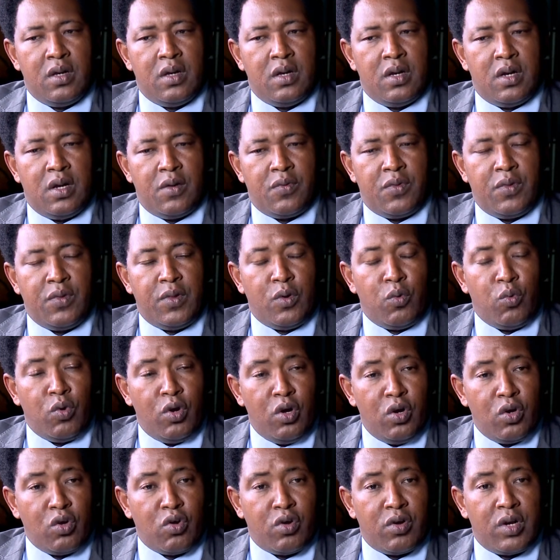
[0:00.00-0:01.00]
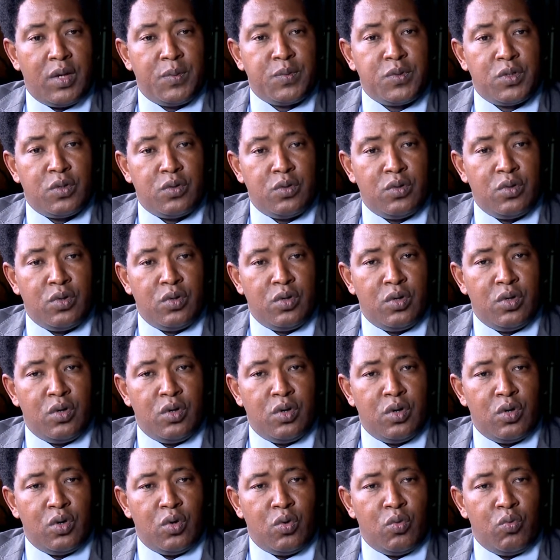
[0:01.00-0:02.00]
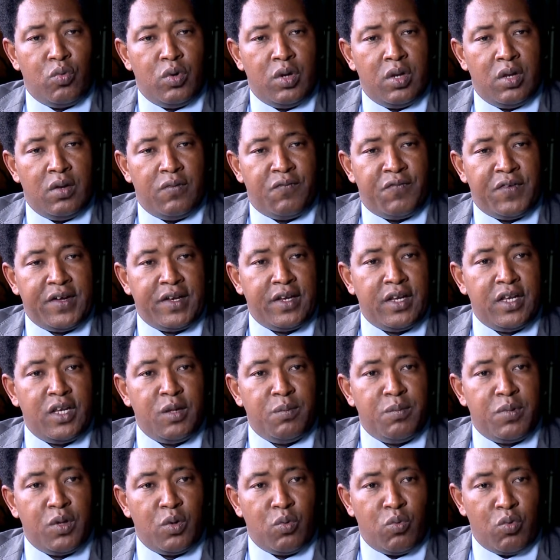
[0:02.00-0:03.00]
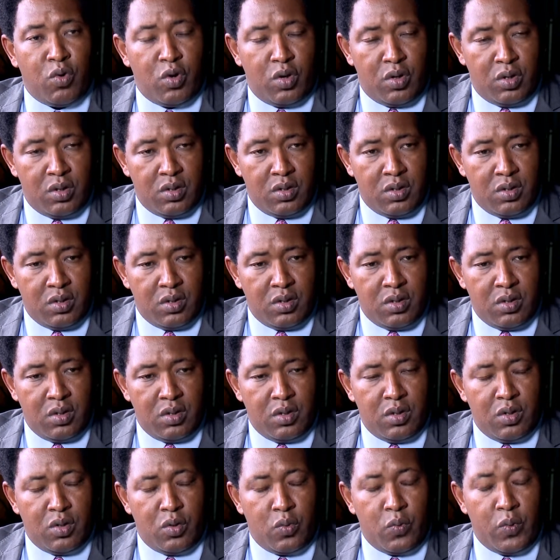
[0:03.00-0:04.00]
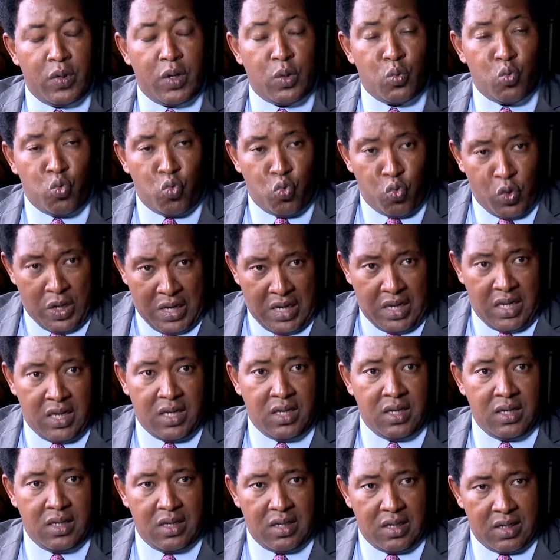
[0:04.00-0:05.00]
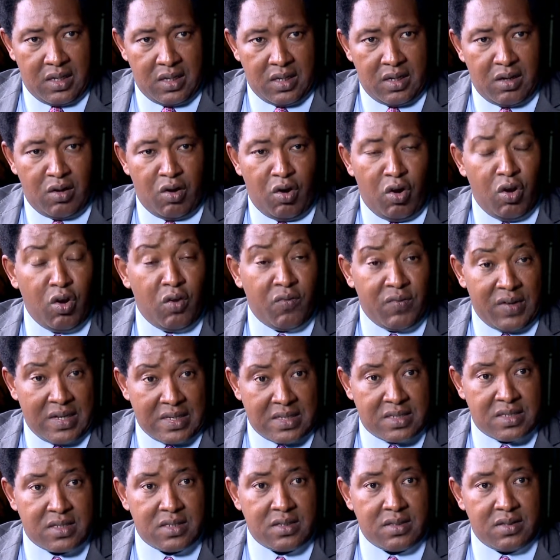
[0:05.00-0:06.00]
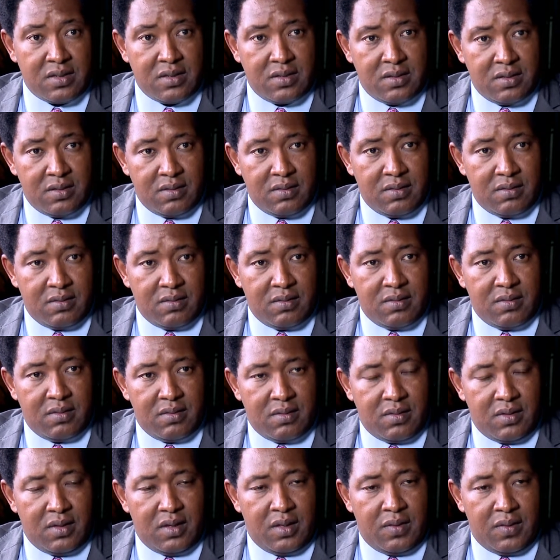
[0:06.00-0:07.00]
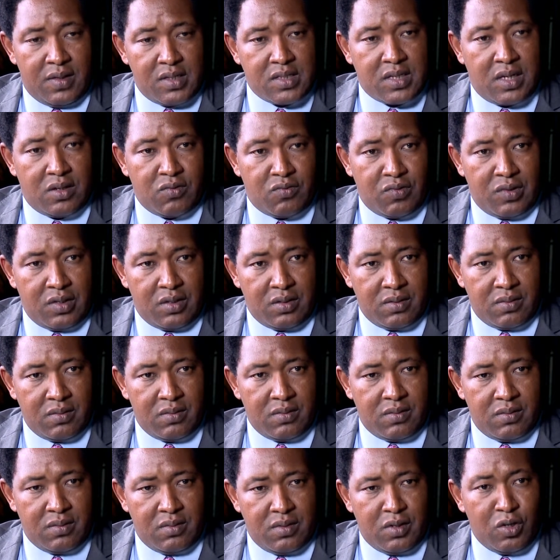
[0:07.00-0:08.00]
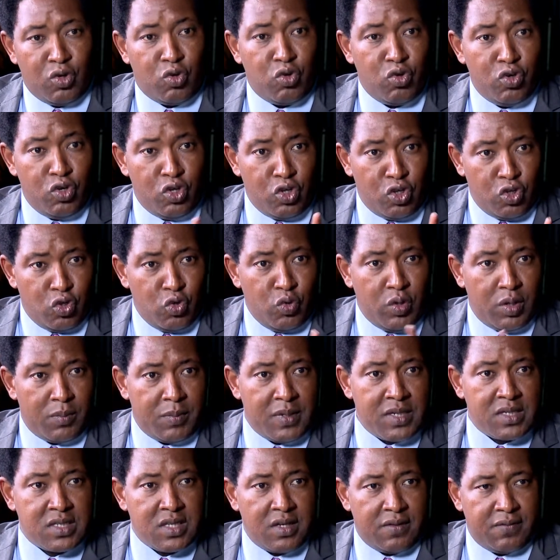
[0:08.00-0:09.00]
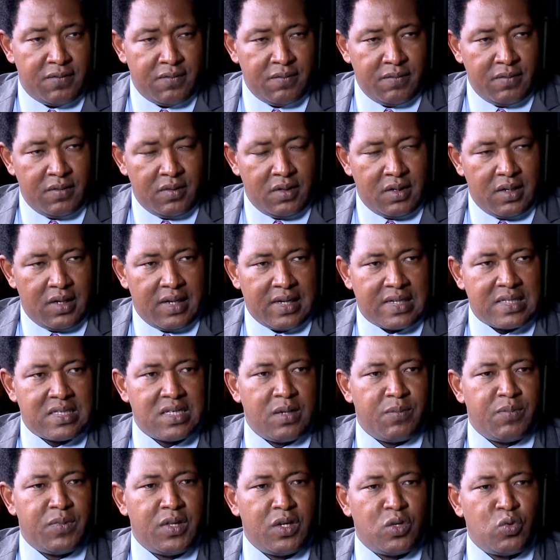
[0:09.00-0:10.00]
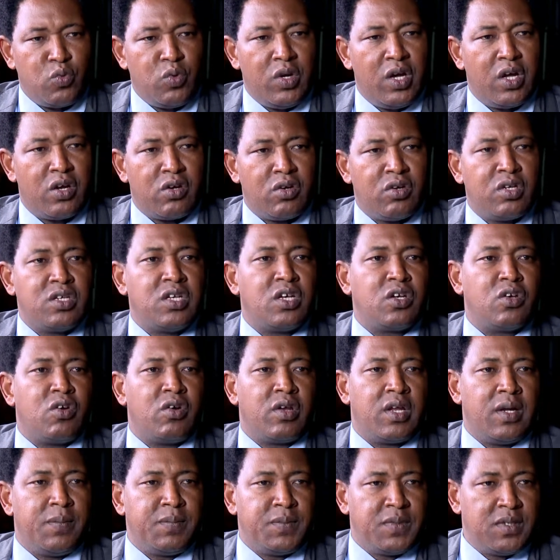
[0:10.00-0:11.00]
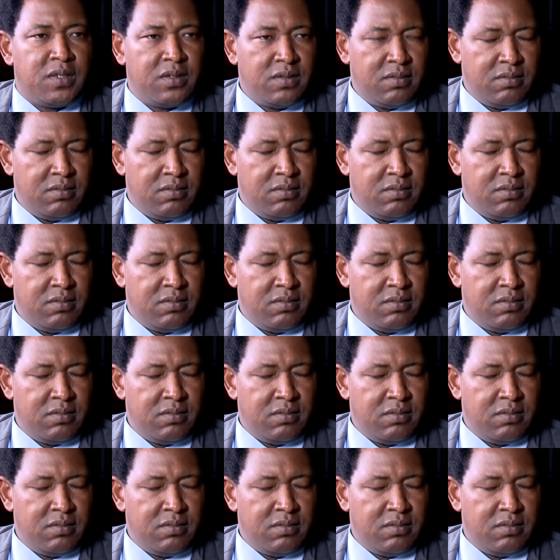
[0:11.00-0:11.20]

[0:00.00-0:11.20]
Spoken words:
I think the war on corruption will finally be won when we, all of us in this country, including you and myself, accept that we are rotten corrupt